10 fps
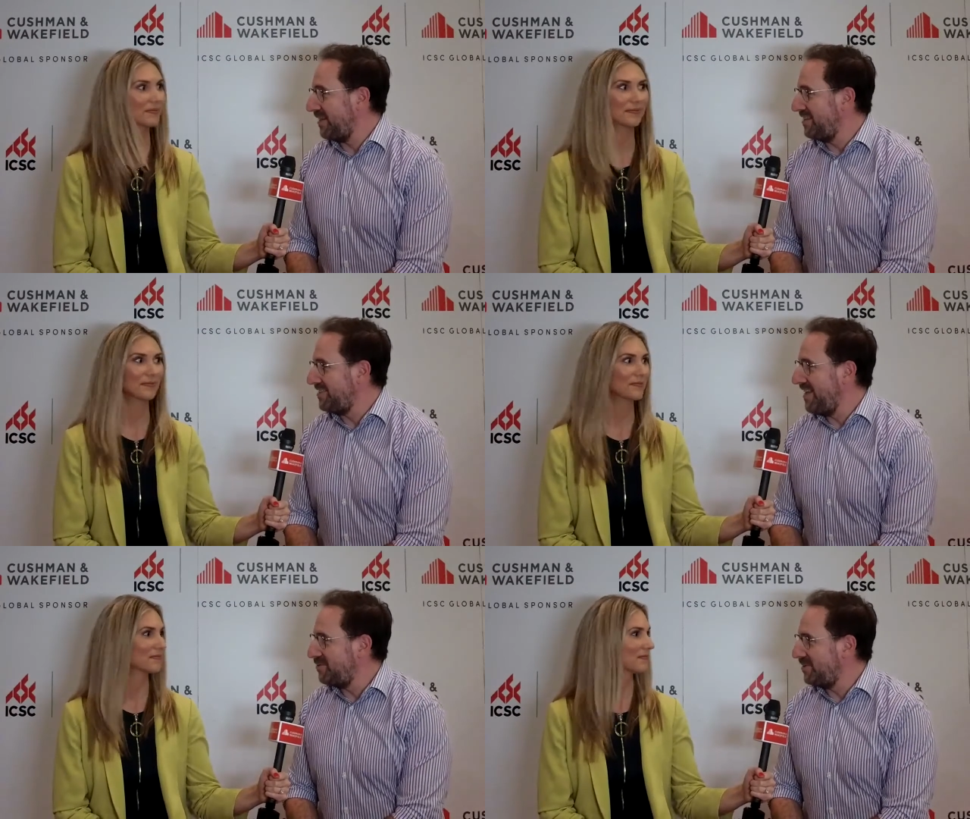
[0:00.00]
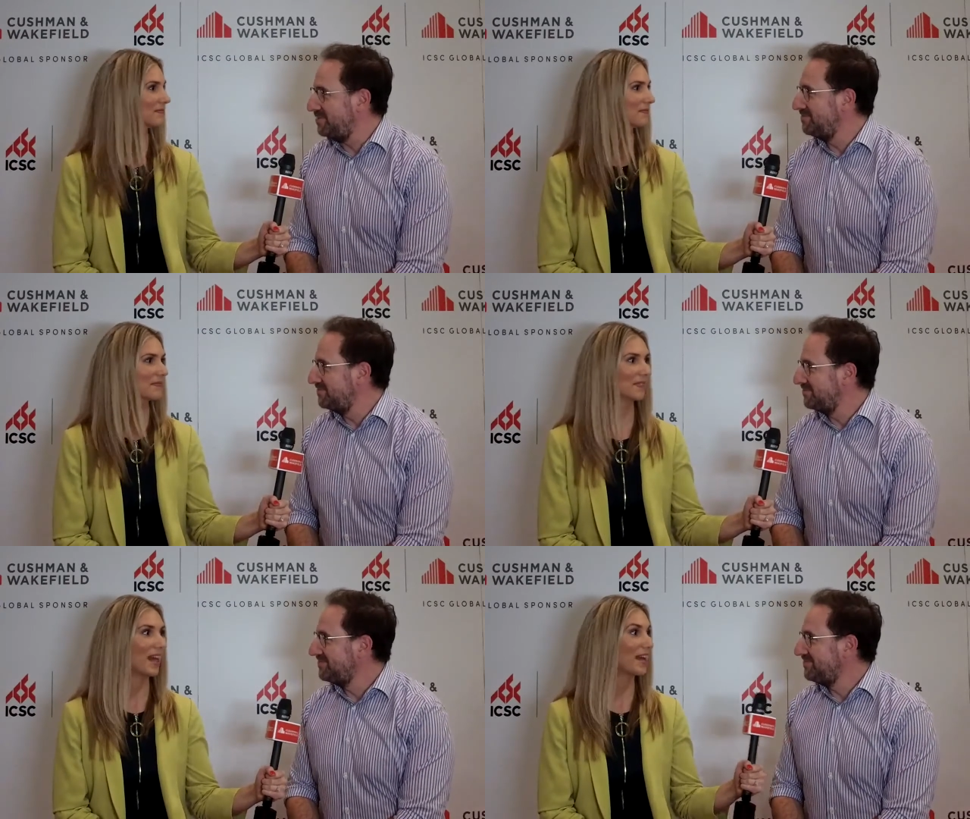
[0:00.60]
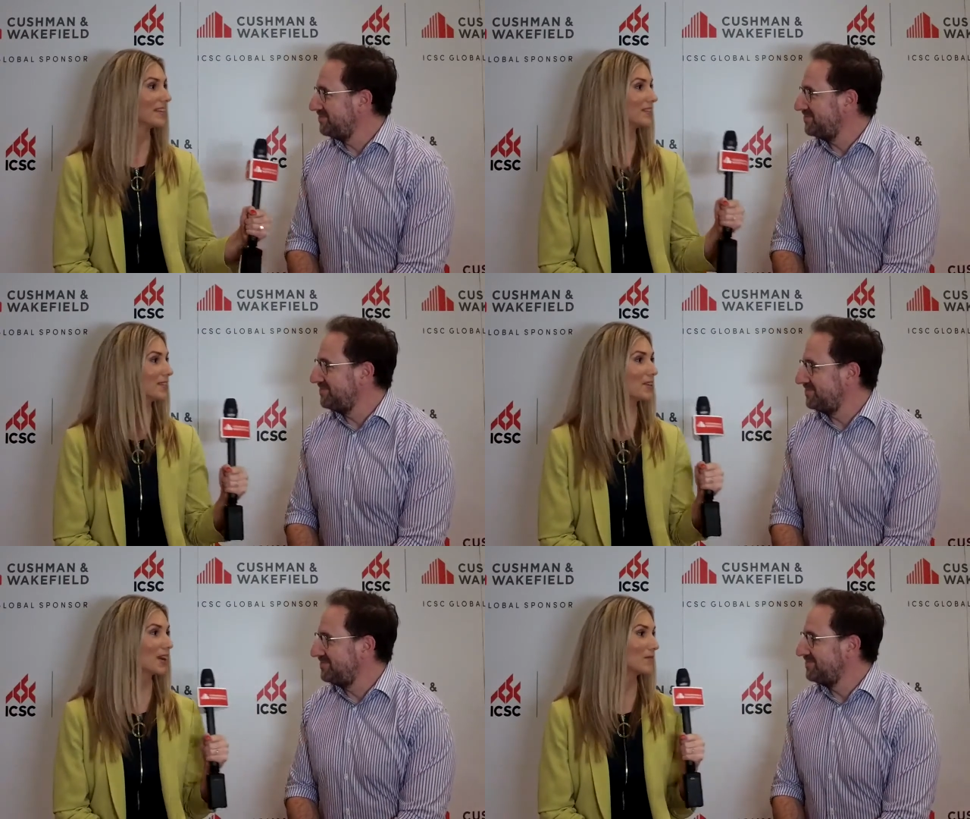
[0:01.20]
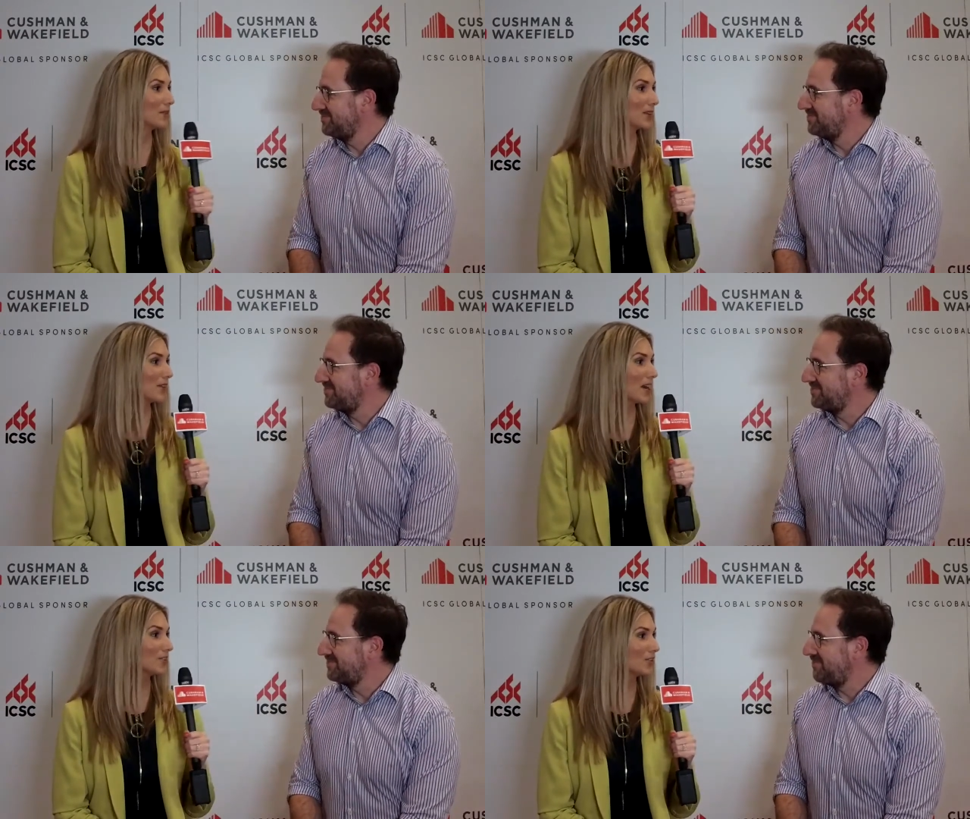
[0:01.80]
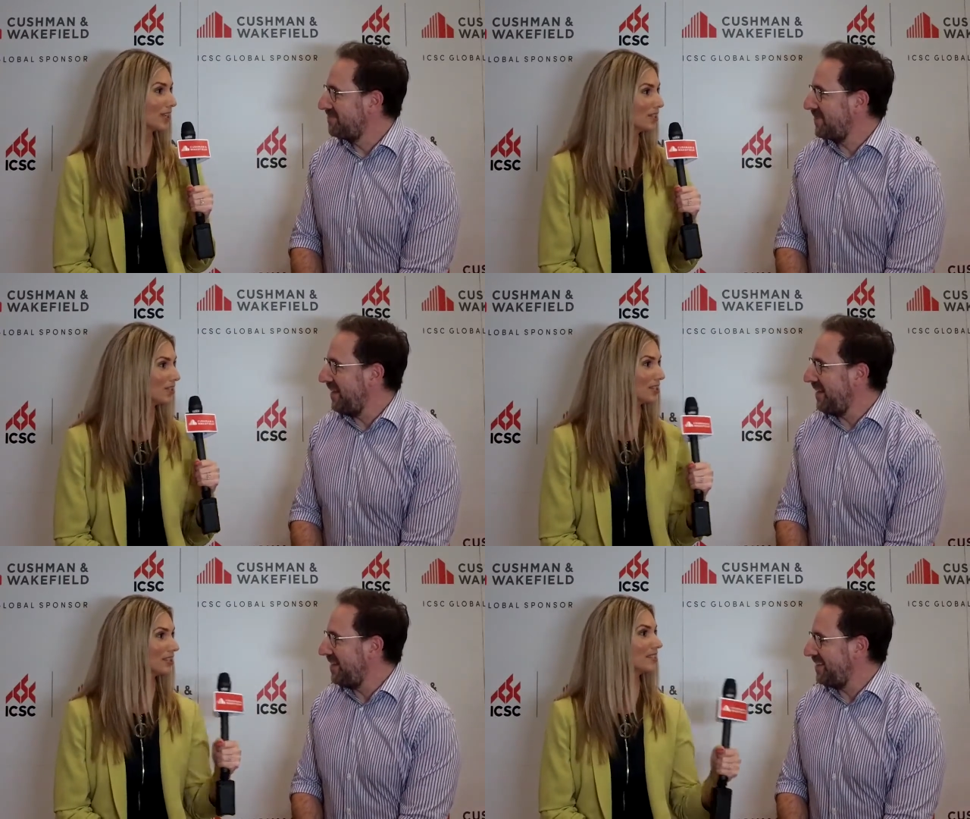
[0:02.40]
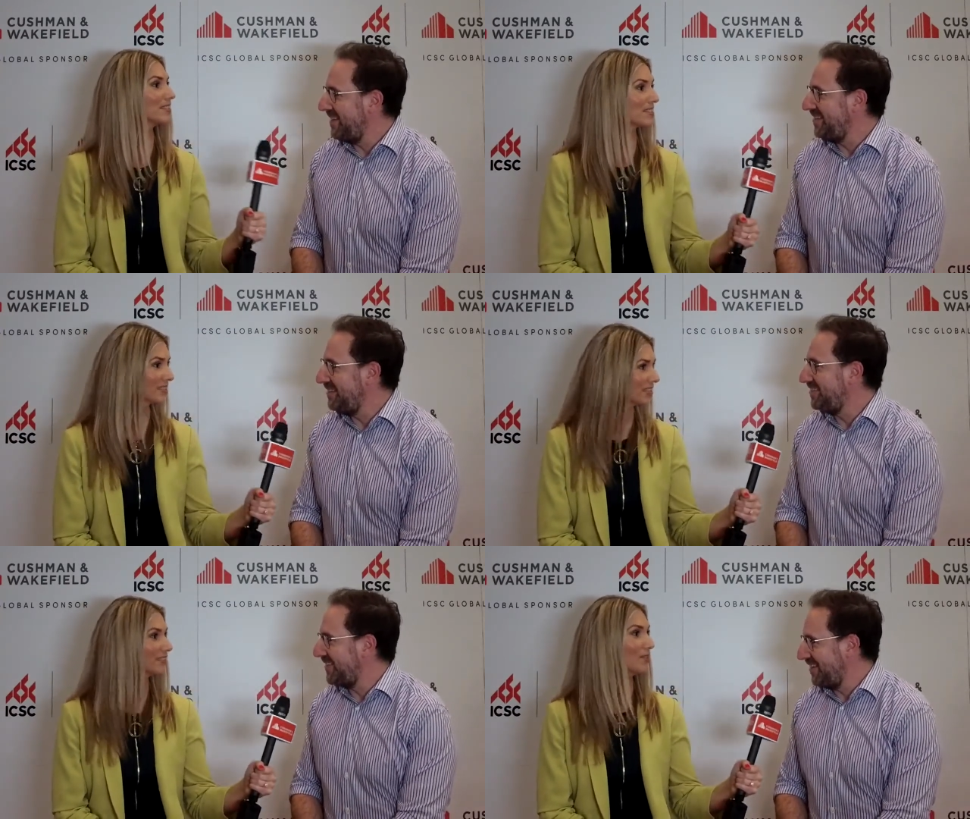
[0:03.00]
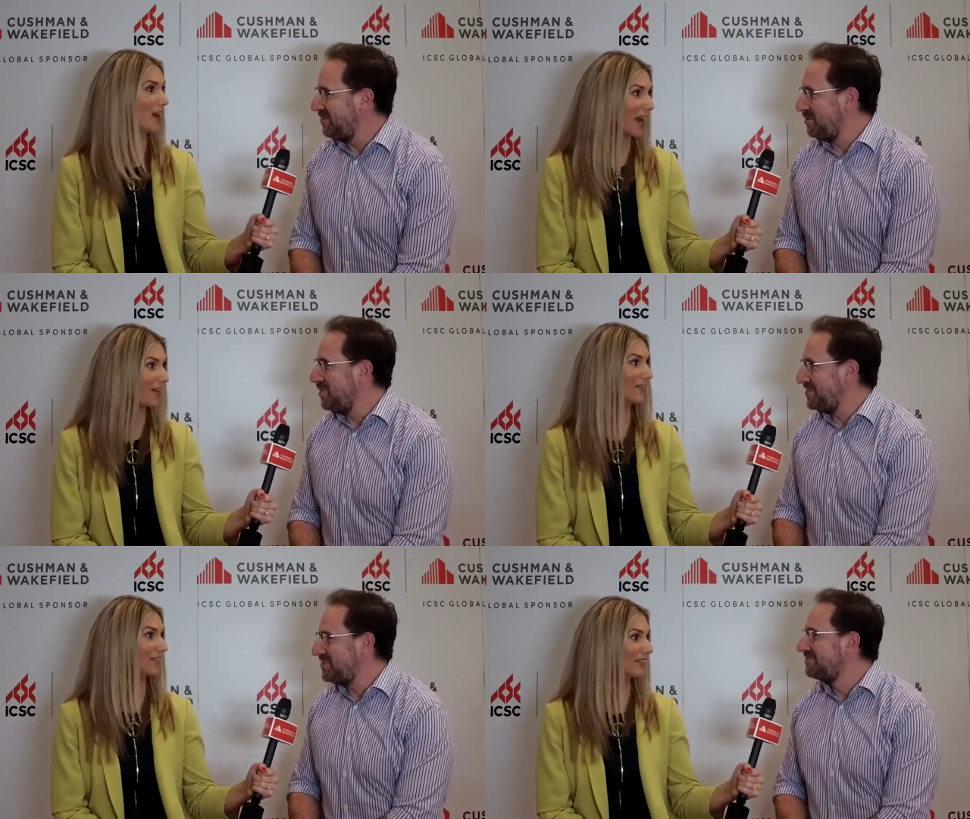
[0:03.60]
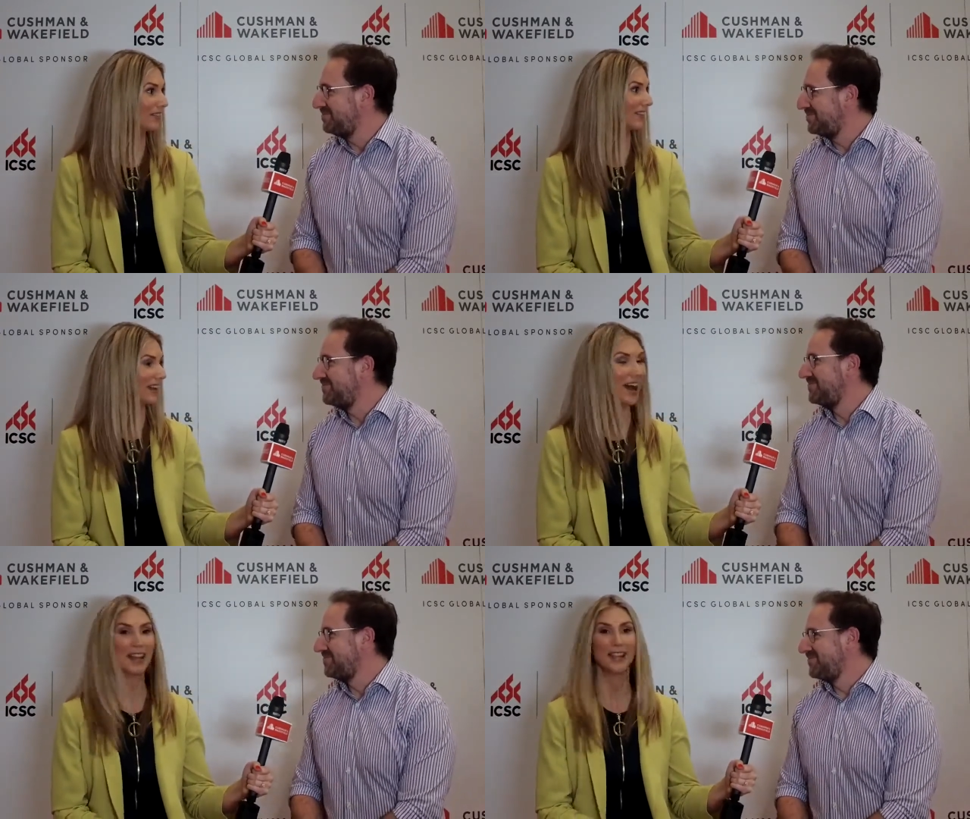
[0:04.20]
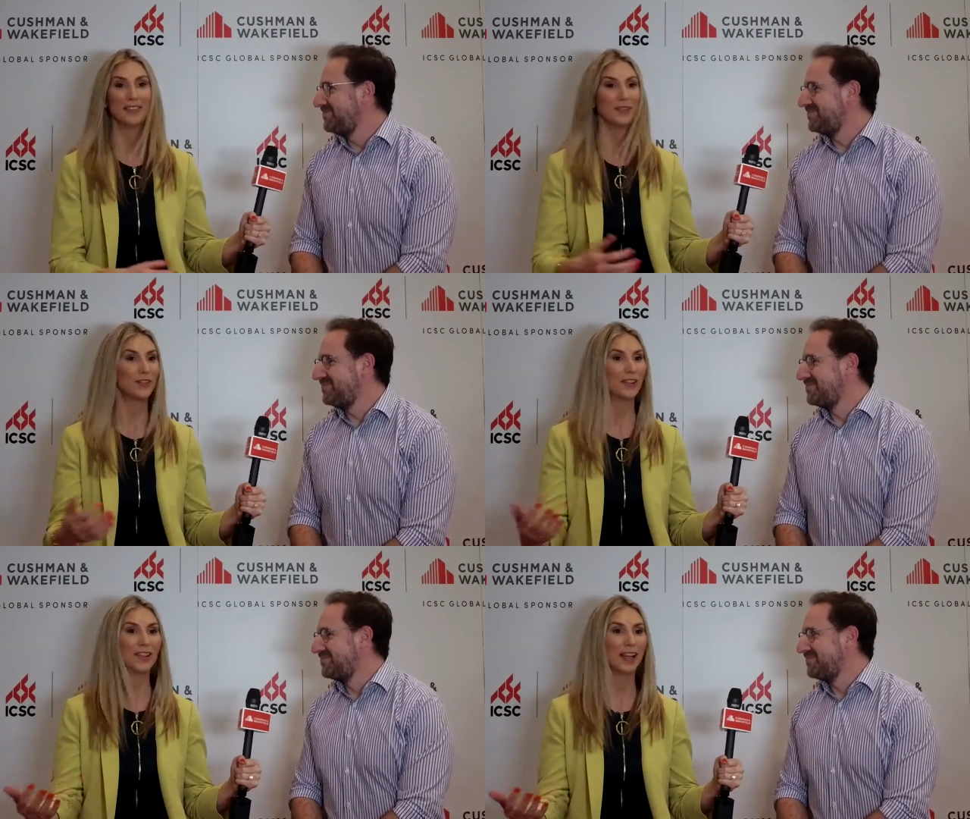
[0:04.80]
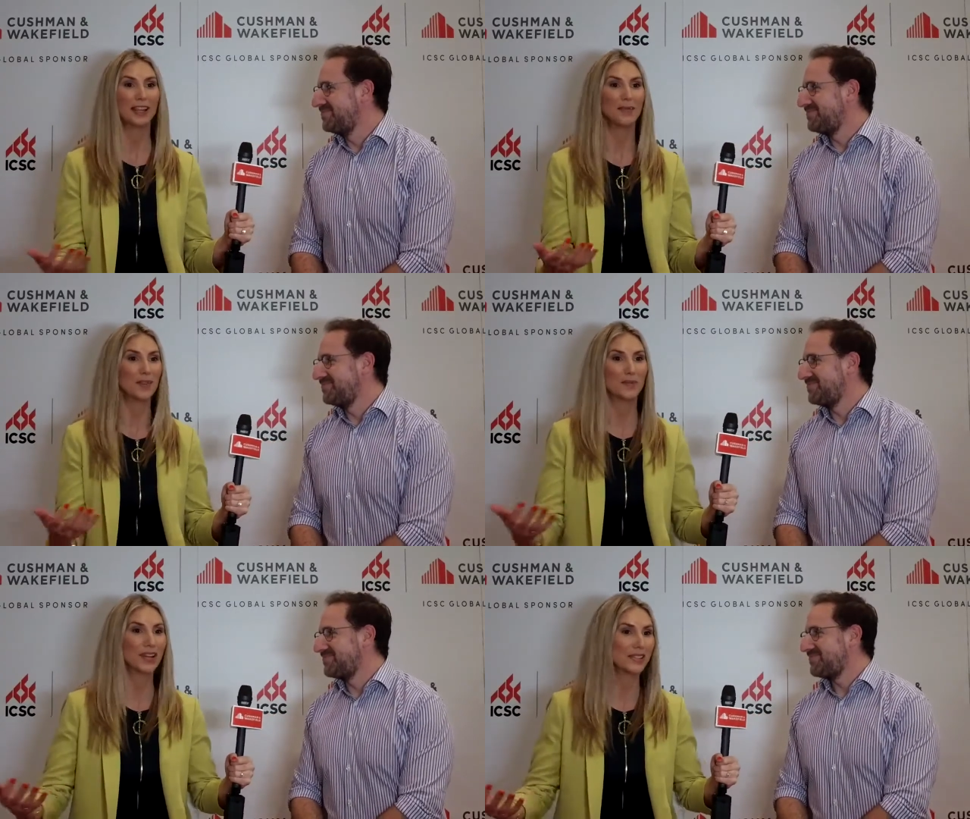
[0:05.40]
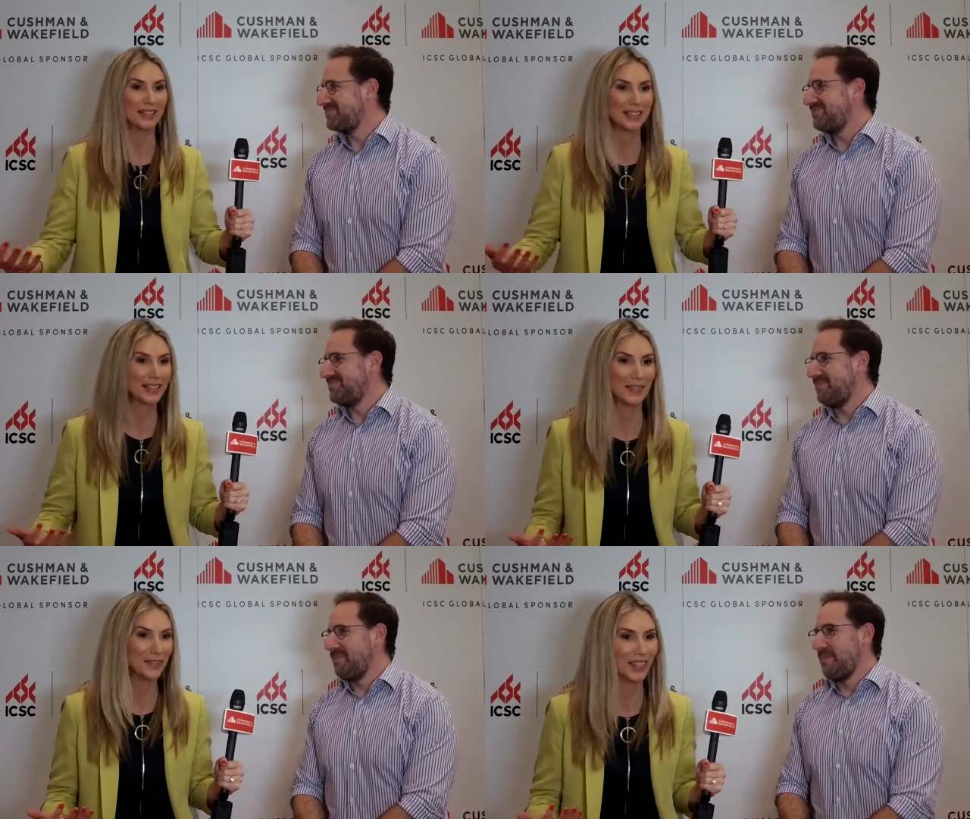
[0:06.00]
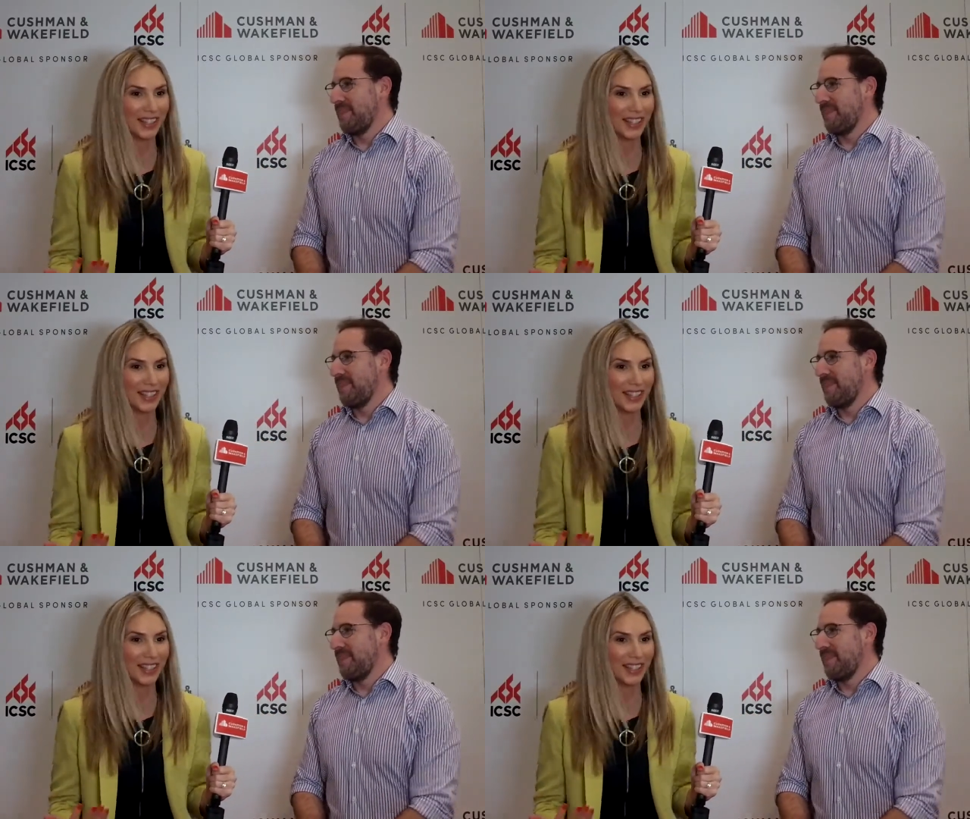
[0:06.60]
Speaker 1: finally snagged one.
Speaker 2: That is incredible. Congratulations. Yeah, thank you. Thank wow. you very much. I feel like I'm in the presence of